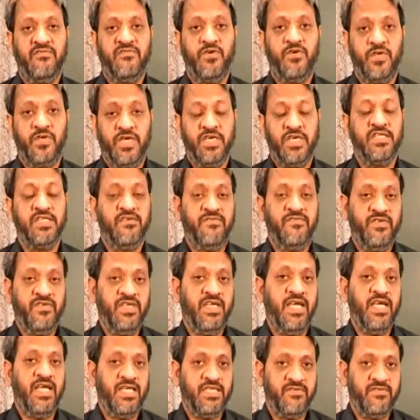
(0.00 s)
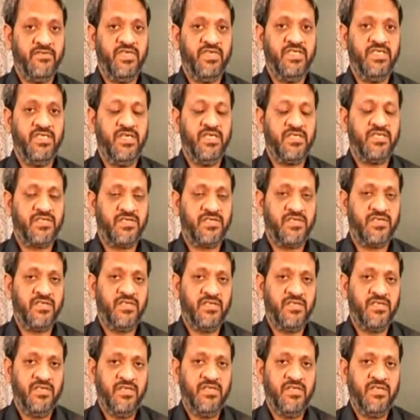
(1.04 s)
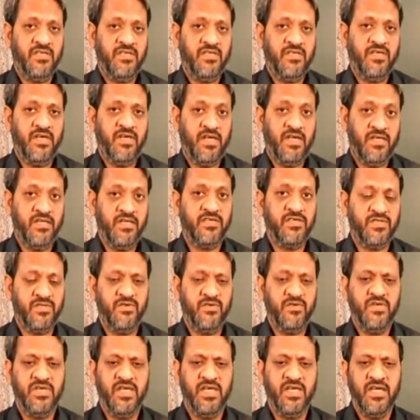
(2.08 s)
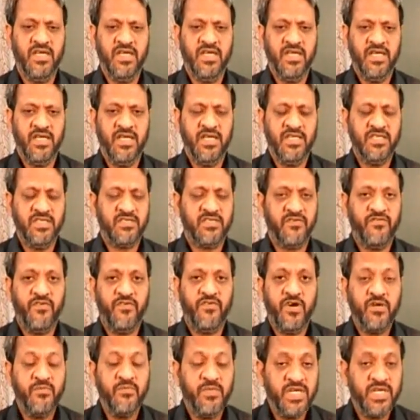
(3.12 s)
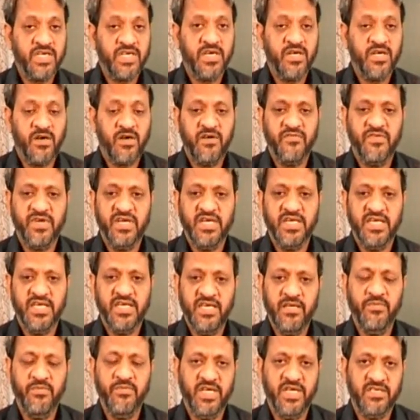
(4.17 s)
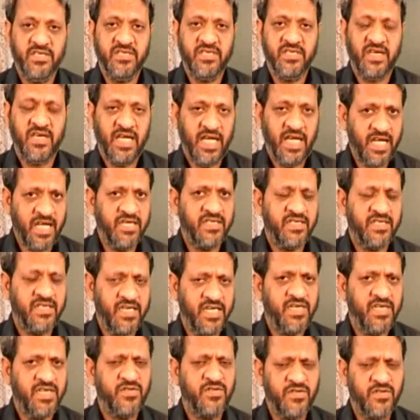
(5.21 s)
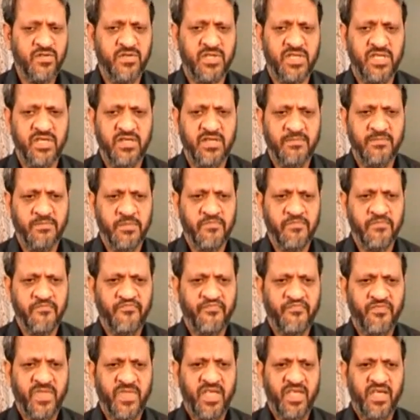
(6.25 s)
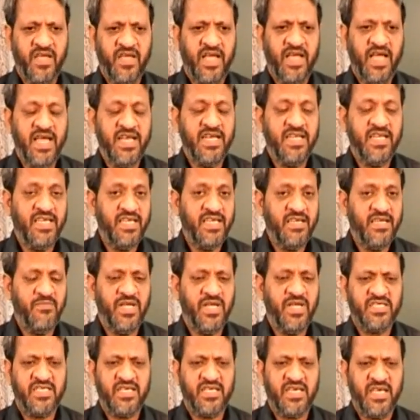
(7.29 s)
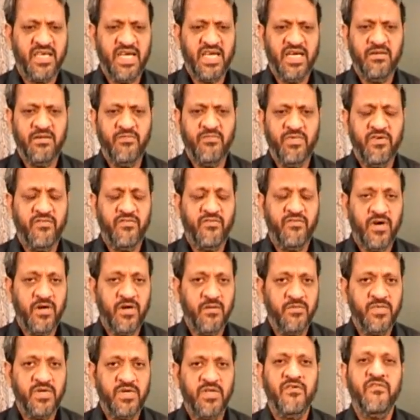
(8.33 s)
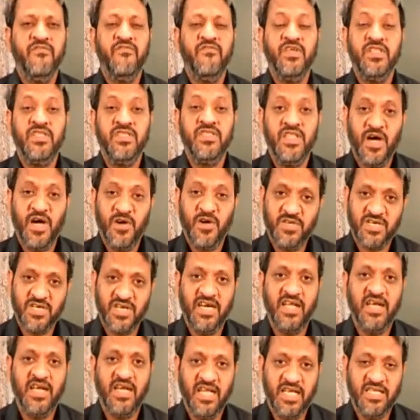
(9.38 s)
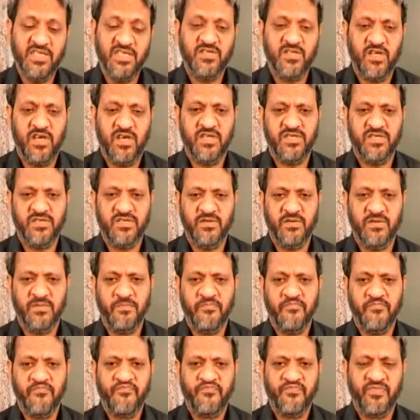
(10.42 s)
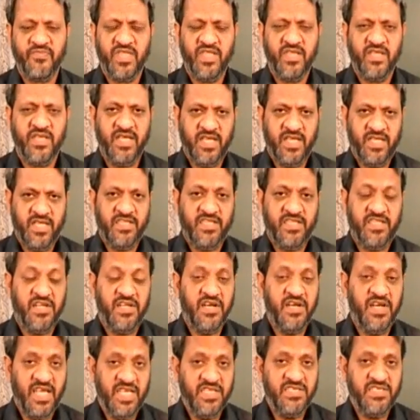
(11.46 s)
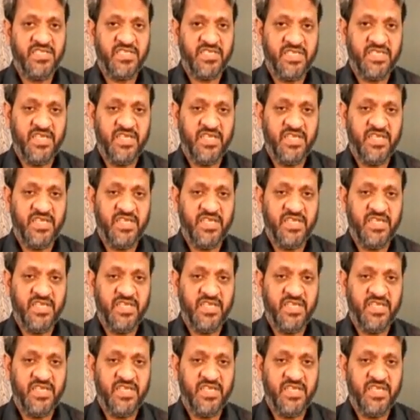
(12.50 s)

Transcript: photography as we just understood is formation of an image and in truth an image can be formed without a lens also. The lens